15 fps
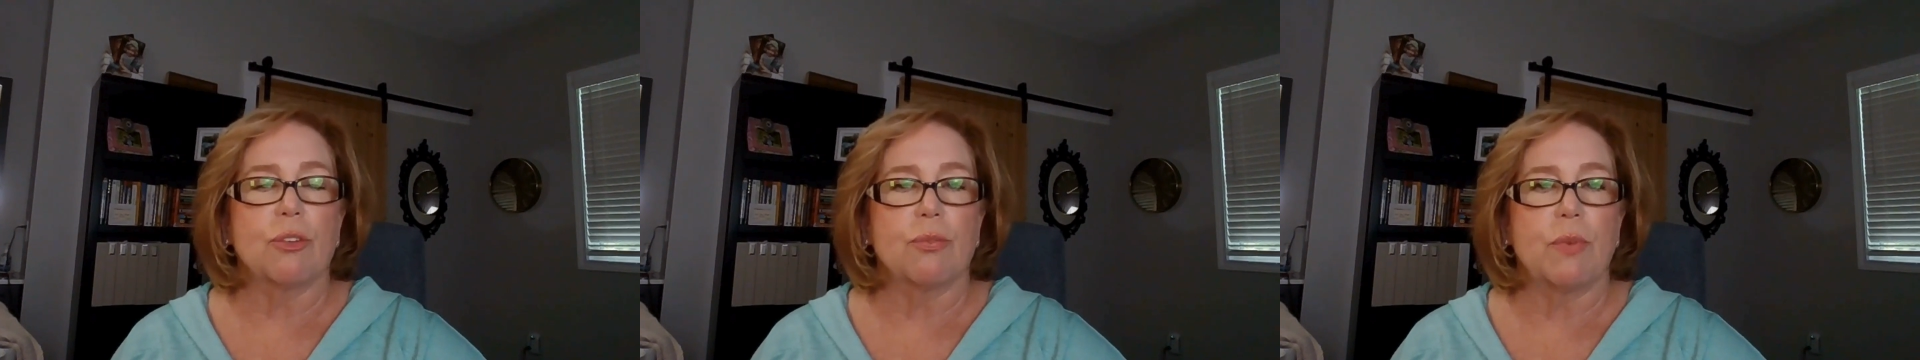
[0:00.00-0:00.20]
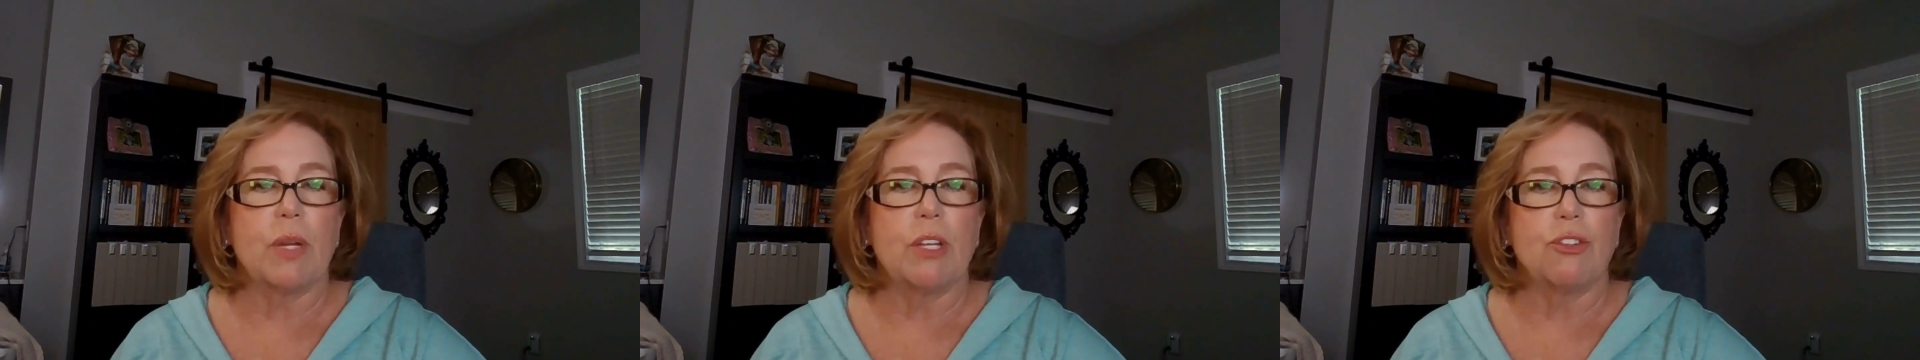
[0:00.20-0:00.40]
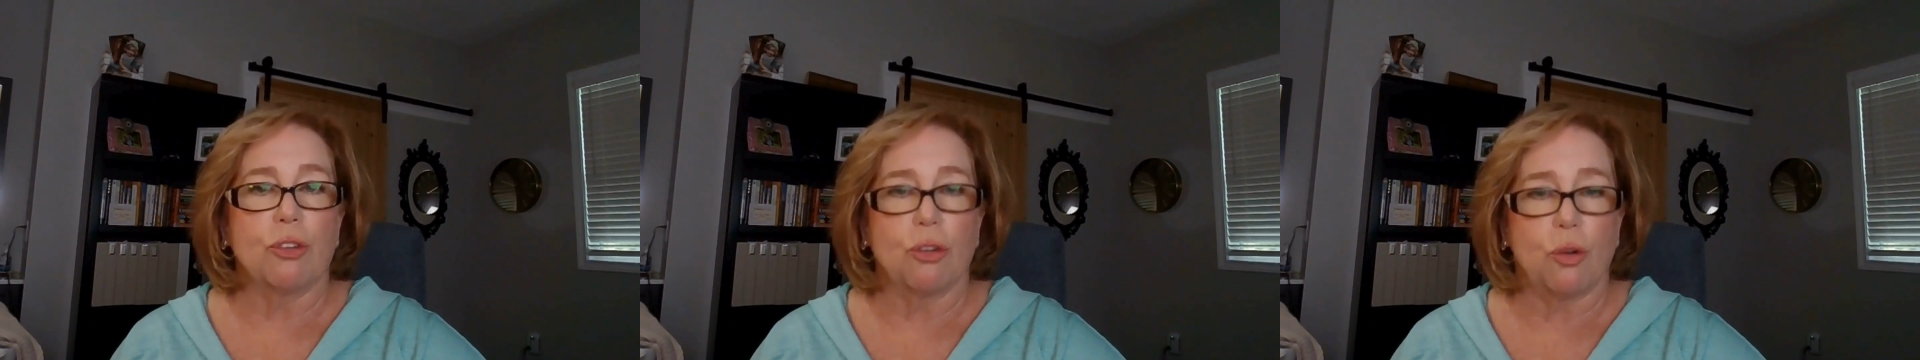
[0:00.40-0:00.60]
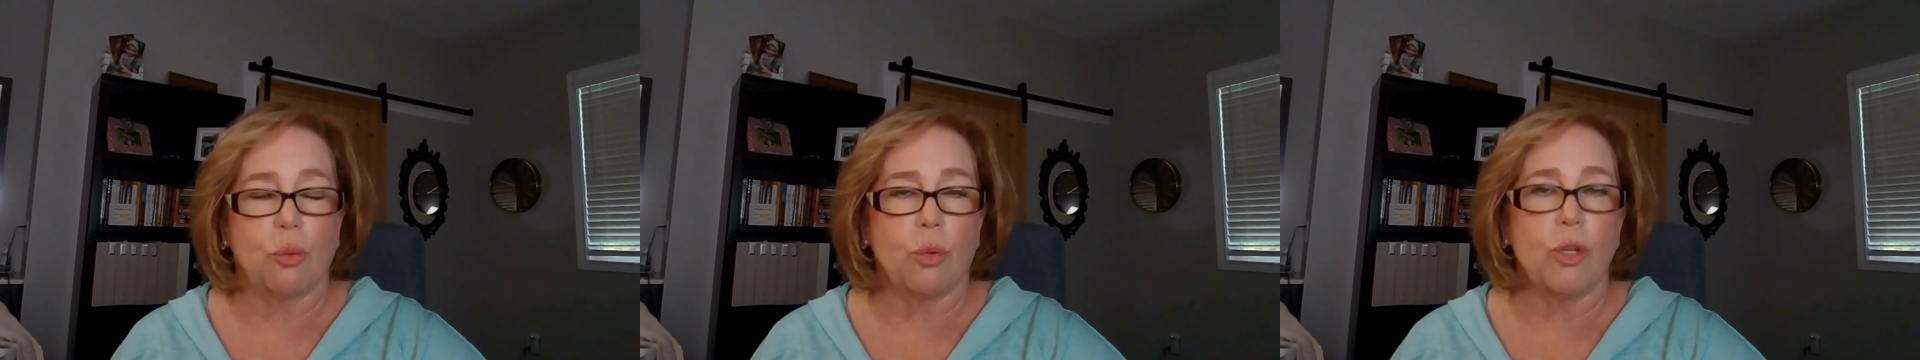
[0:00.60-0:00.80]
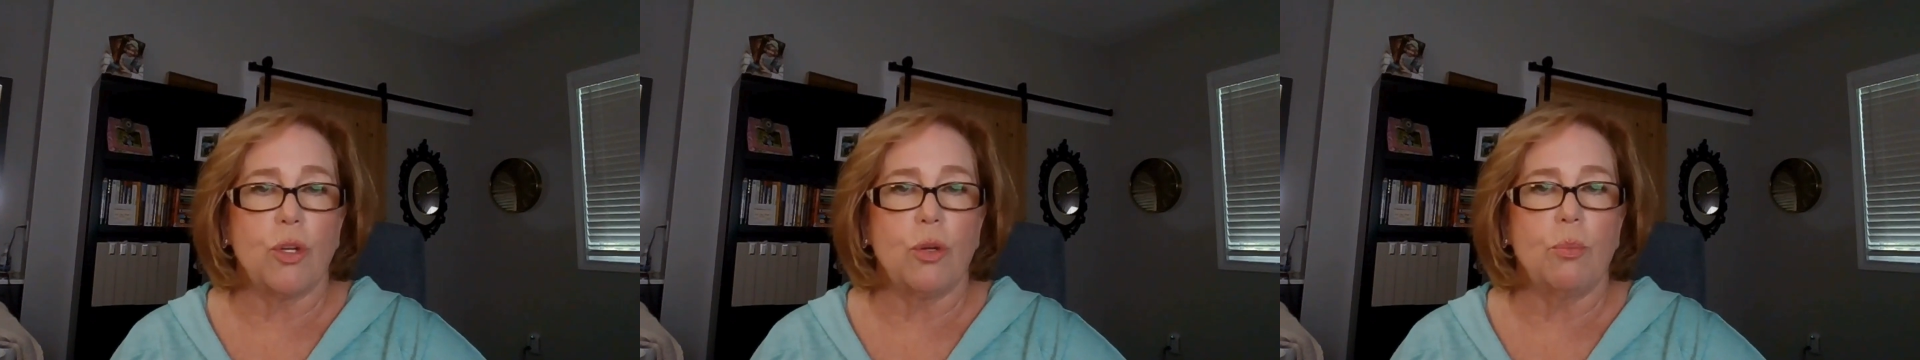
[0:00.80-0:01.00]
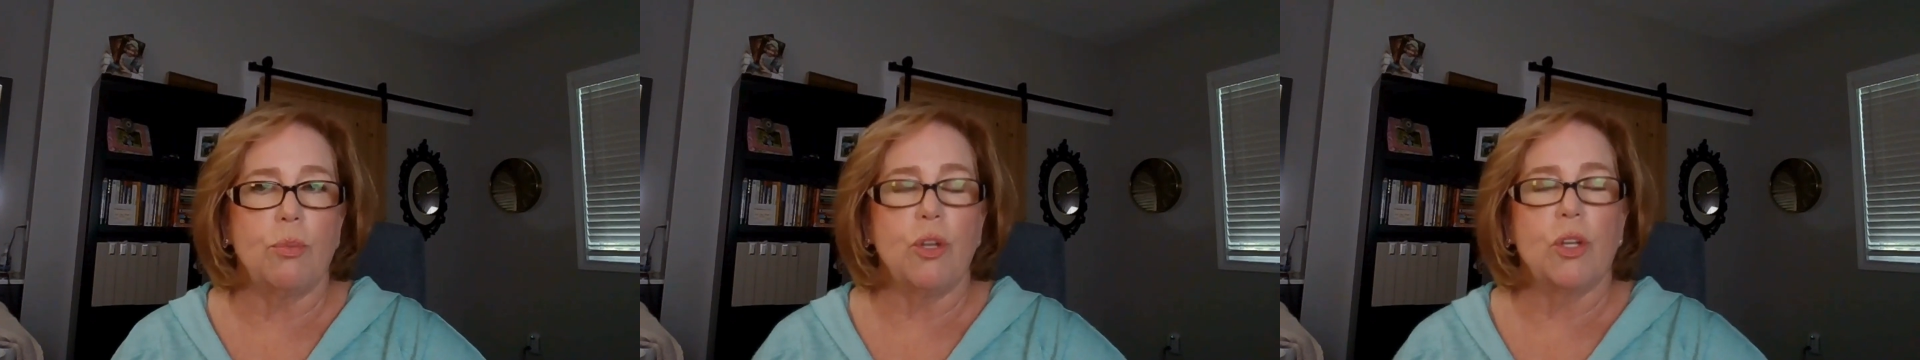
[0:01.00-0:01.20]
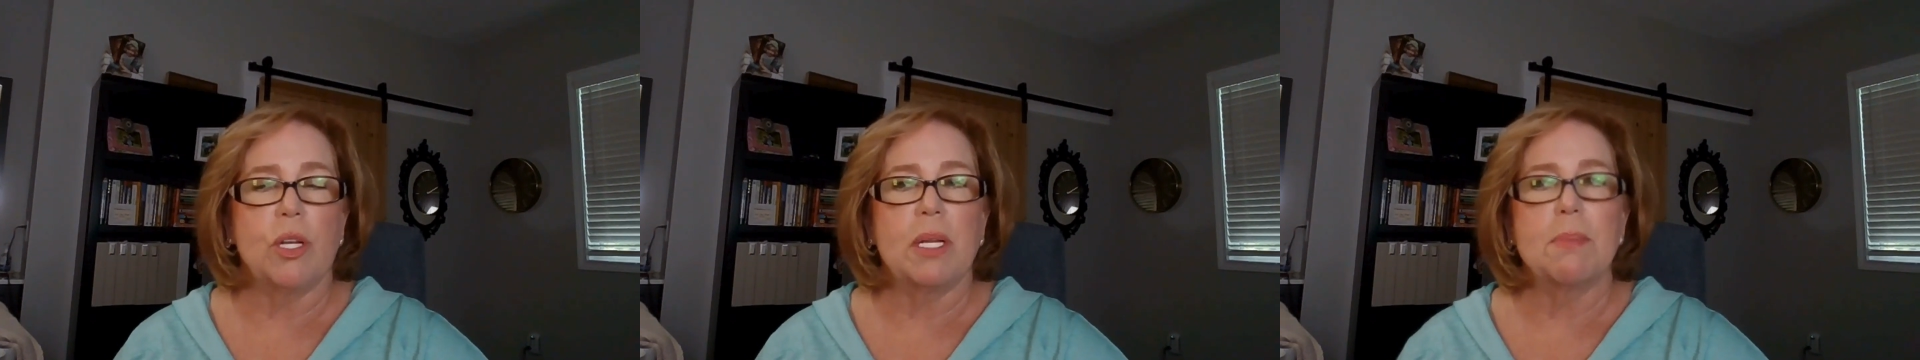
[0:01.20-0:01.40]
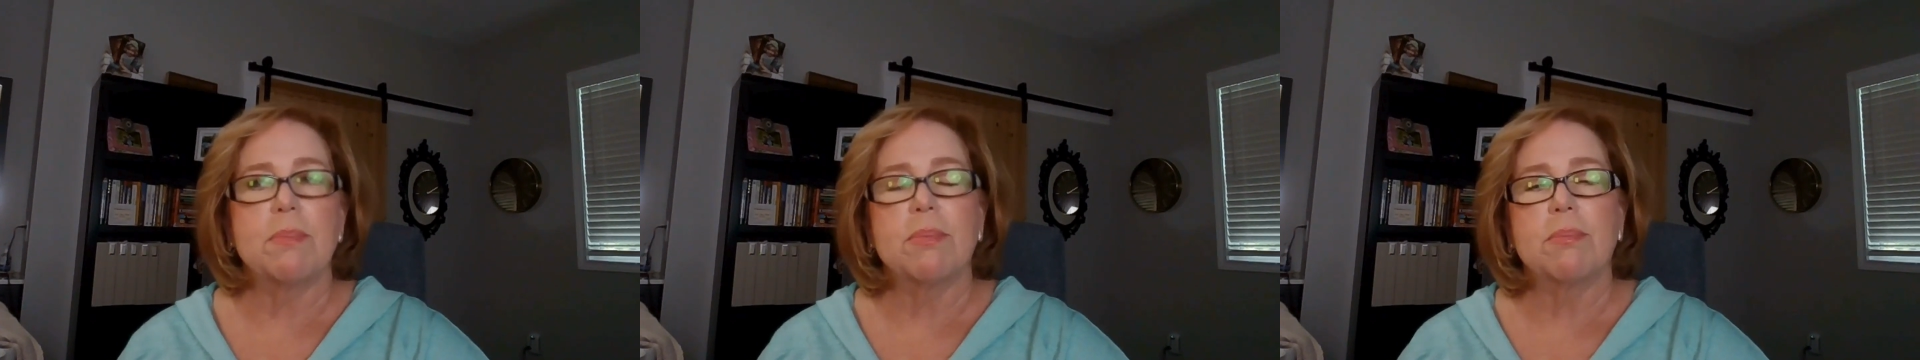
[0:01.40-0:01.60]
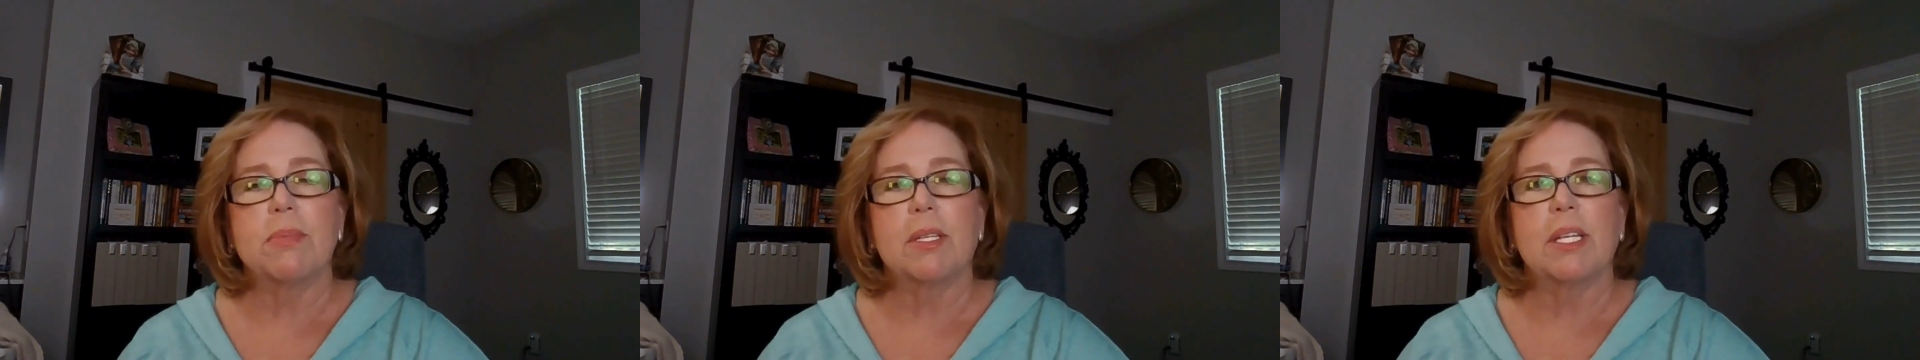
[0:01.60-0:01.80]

your group, you could